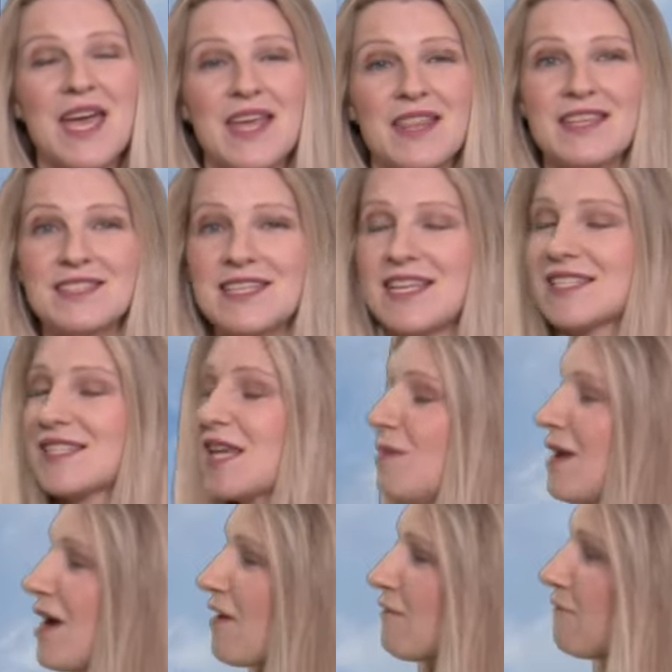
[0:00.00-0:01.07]
This is going to
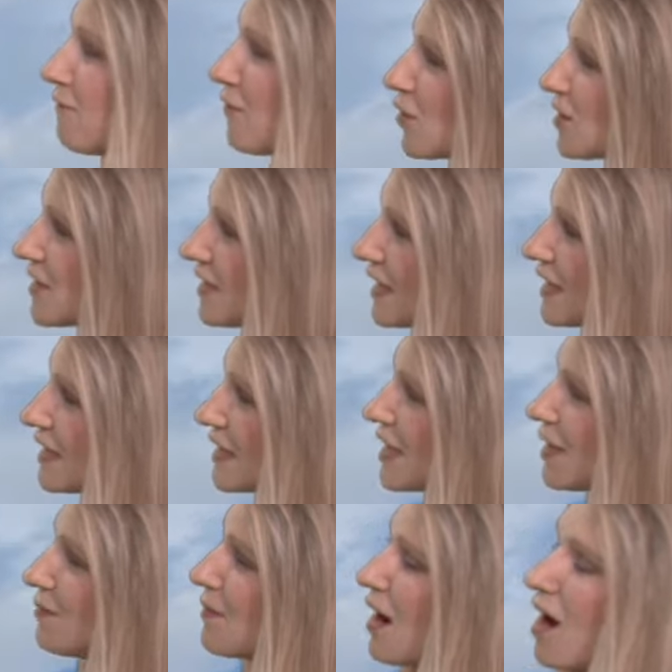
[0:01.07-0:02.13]
be our first
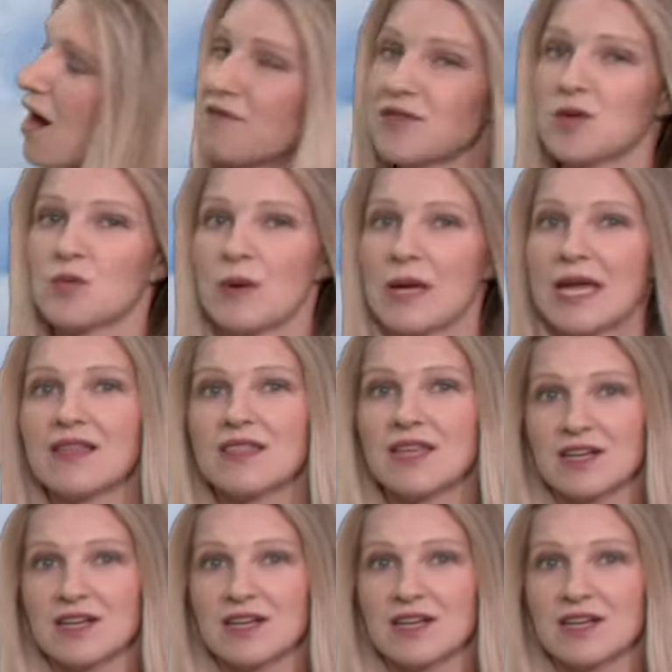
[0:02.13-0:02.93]
system of the week.